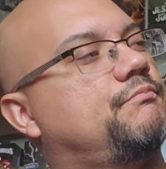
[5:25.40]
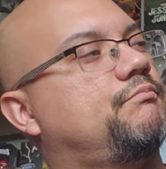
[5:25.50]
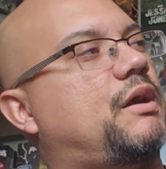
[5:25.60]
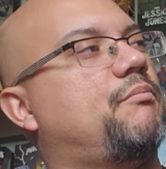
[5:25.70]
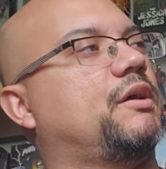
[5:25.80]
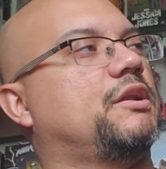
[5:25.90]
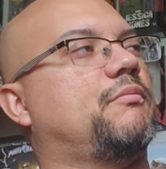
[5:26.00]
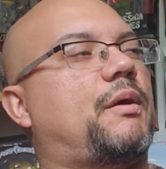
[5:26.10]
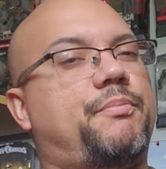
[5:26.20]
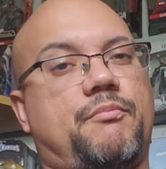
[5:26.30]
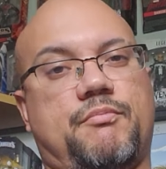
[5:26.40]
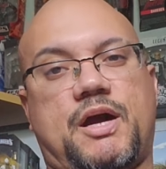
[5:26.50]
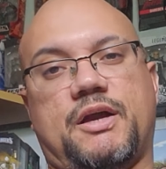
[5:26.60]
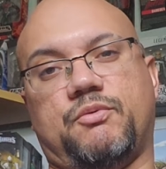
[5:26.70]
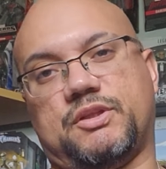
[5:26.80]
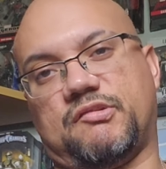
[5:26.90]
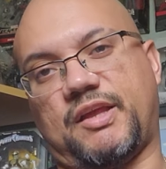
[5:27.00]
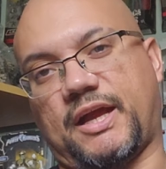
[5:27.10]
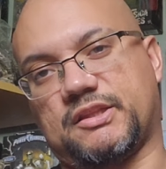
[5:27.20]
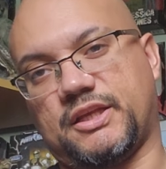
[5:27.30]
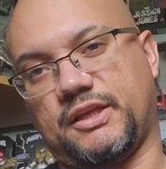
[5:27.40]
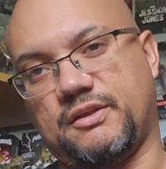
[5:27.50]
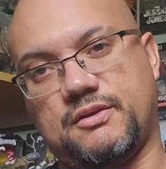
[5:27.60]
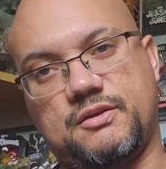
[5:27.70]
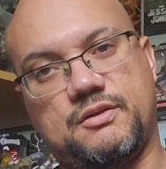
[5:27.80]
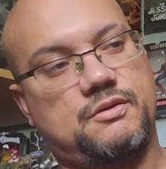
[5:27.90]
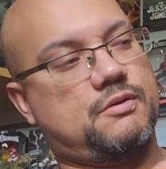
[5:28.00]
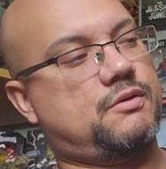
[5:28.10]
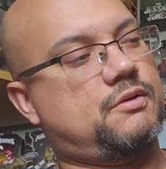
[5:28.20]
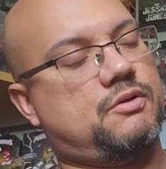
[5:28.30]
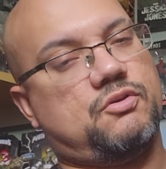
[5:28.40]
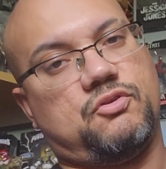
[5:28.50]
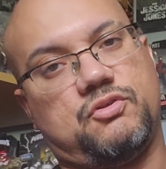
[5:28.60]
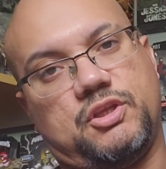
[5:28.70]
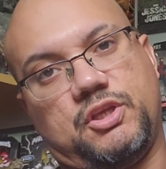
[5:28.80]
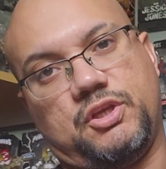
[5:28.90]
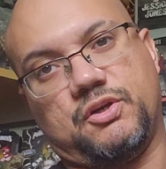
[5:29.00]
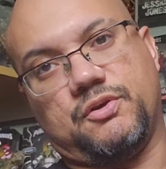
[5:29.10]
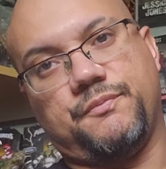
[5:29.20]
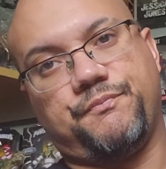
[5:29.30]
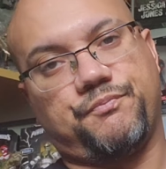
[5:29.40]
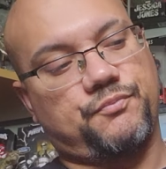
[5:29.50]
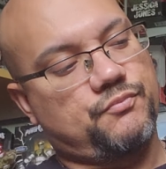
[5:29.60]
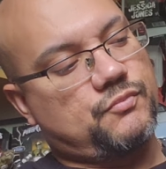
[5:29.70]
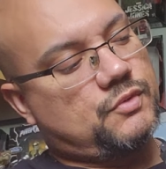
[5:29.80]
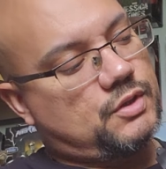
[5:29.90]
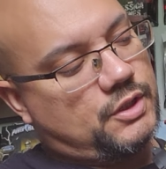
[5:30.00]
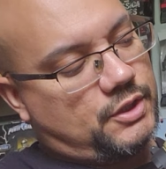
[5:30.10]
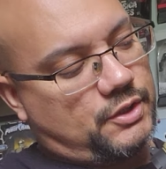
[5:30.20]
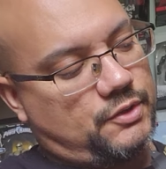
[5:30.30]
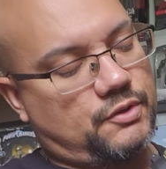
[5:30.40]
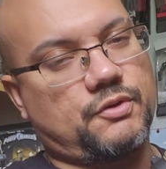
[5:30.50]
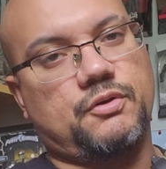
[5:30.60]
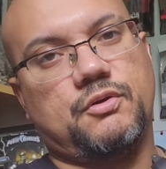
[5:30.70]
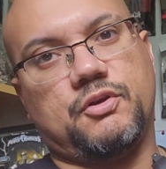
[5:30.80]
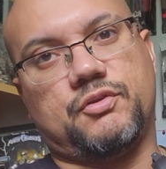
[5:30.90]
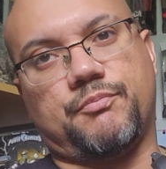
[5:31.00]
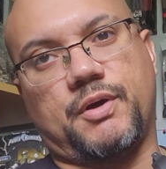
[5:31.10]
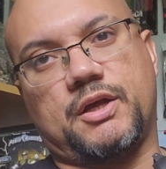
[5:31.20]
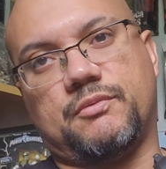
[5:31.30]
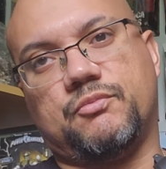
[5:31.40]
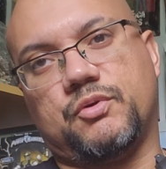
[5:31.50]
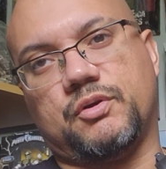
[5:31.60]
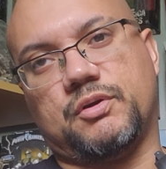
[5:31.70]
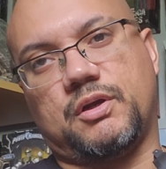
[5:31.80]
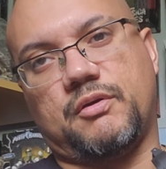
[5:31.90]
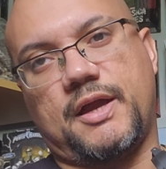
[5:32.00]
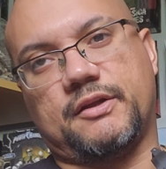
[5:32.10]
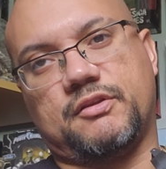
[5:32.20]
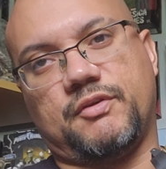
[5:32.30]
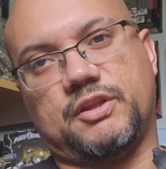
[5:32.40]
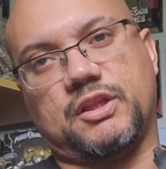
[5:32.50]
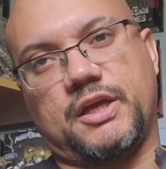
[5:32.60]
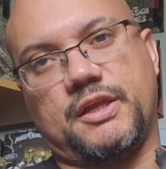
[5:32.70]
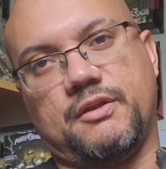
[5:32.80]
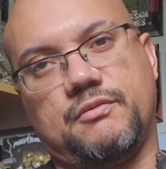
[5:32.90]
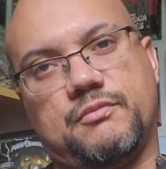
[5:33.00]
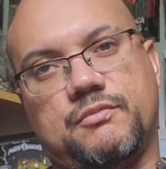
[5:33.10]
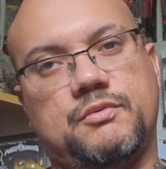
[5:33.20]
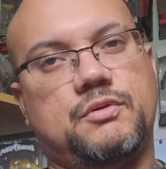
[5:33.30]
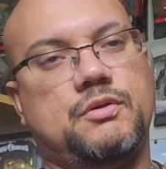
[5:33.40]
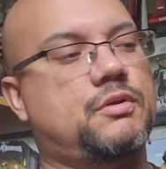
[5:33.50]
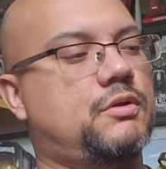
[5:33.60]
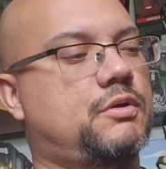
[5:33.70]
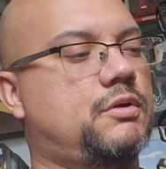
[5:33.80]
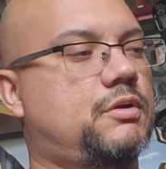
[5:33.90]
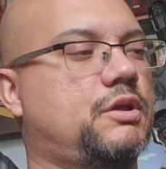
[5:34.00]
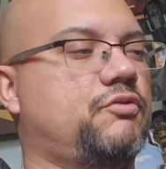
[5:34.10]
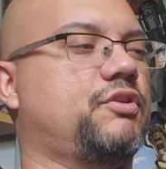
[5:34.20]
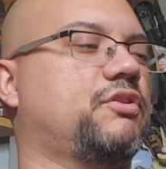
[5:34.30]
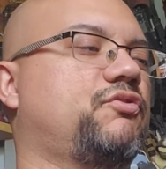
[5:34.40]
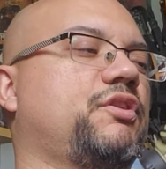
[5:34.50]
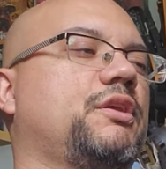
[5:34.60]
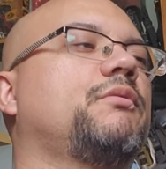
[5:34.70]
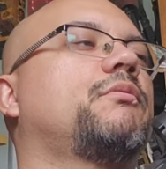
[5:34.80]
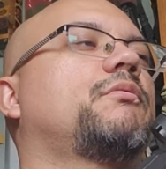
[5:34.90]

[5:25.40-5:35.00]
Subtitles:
mount mine up. I put mine with the tack light here. Here is the bottom where I'll activate the light, as you can see.